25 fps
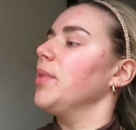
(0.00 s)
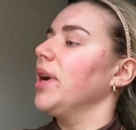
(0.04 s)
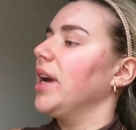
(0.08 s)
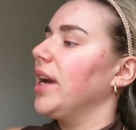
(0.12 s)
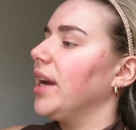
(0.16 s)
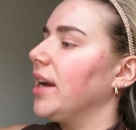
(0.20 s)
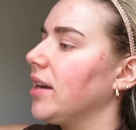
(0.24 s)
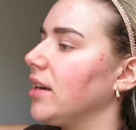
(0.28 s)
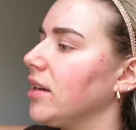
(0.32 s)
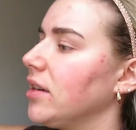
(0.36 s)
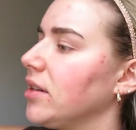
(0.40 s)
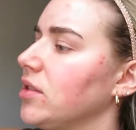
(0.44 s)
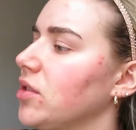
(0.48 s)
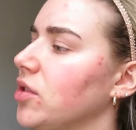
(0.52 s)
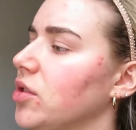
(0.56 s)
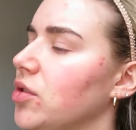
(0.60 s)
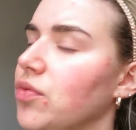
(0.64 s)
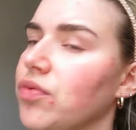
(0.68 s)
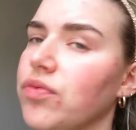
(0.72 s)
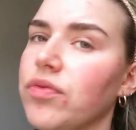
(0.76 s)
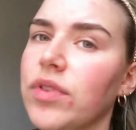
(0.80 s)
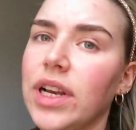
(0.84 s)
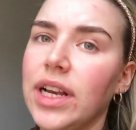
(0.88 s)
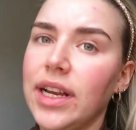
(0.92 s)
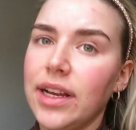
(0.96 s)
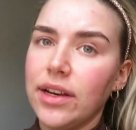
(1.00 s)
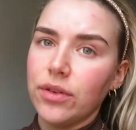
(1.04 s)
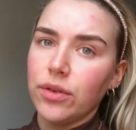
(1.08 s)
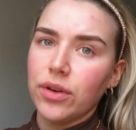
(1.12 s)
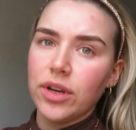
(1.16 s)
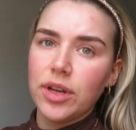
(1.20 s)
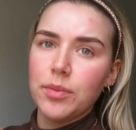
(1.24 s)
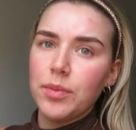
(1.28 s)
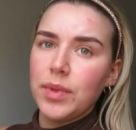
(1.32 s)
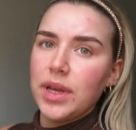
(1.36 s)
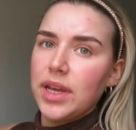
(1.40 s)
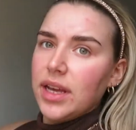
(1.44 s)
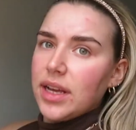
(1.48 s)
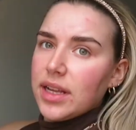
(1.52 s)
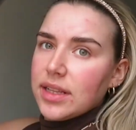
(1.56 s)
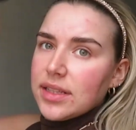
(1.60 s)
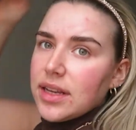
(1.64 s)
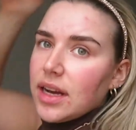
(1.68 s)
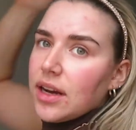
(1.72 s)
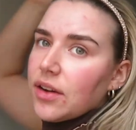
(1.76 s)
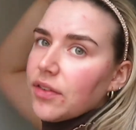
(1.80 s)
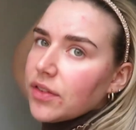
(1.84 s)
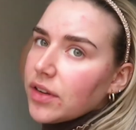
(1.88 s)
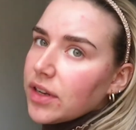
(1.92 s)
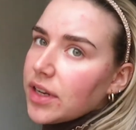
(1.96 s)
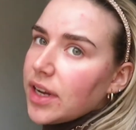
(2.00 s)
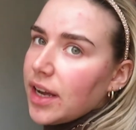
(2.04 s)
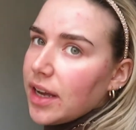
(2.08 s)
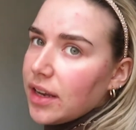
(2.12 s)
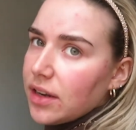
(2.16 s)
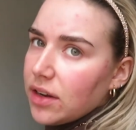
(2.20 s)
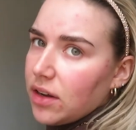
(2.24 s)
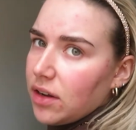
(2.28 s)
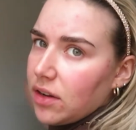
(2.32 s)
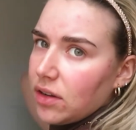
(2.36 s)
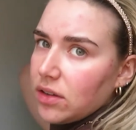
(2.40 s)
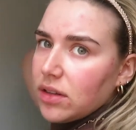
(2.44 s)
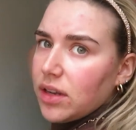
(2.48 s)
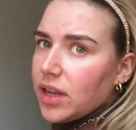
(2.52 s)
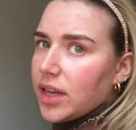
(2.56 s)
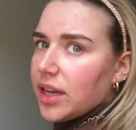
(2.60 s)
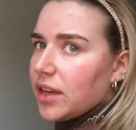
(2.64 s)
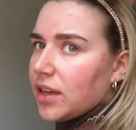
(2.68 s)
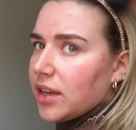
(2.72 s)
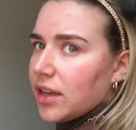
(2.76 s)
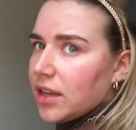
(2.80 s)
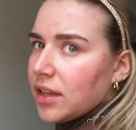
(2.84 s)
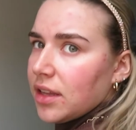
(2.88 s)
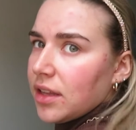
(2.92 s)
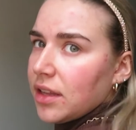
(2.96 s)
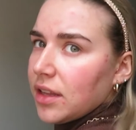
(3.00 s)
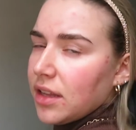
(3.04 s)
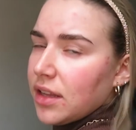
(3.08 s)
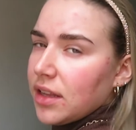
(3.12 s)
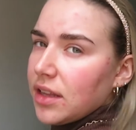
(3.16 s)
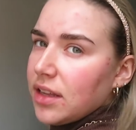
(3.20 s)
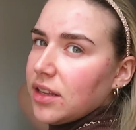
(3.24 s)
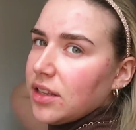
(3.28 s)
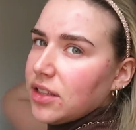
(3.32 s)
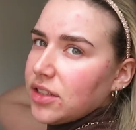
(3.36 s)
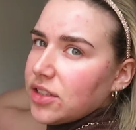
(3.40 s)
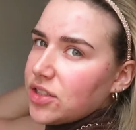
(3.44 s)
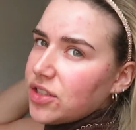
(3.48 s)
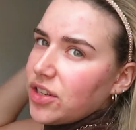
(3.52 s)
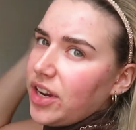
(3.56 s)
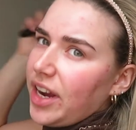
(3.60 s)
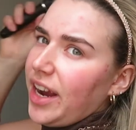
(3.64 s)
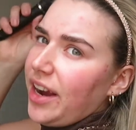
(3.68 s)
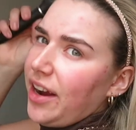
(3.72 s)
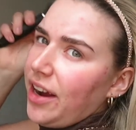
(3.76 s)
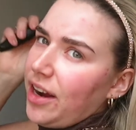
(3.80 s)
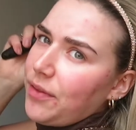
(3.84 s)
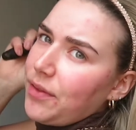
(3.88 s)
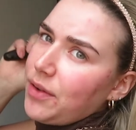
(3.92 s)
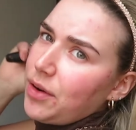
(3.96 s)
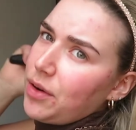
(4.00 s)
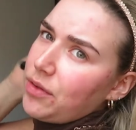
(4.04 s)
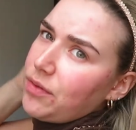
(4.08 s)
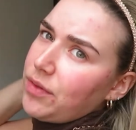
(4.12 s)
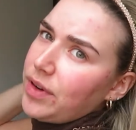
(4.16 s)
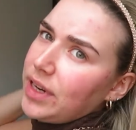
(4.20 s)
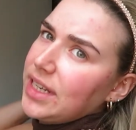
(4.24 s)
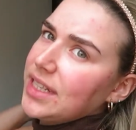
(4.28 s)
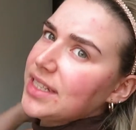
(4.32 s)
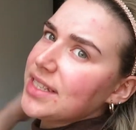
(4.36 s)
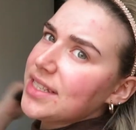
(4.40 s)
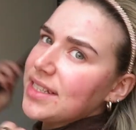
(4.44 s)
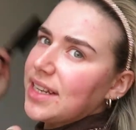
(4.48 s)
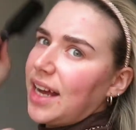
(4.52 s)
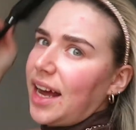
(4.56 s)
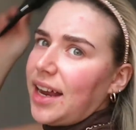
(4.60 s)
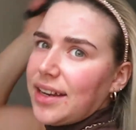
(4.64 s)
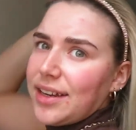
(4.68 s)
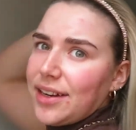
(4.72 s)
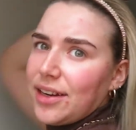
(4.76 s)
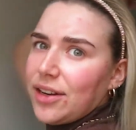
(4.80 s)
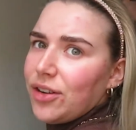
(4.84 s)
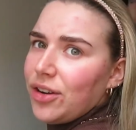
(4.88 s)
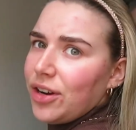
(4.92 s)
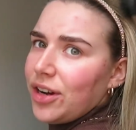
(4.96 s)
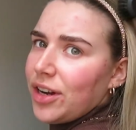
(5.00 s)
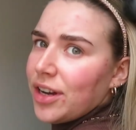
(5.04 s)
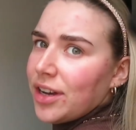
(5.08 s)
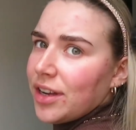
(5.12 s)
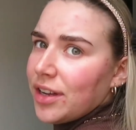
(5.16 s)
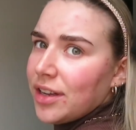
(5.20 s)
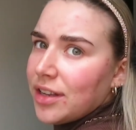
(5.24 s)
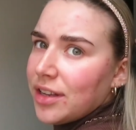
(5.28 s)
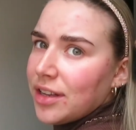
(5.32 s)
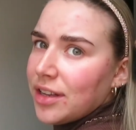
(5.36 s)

my hair is just really annoying me. It's after getting all like, does your hair ever go really static? Look.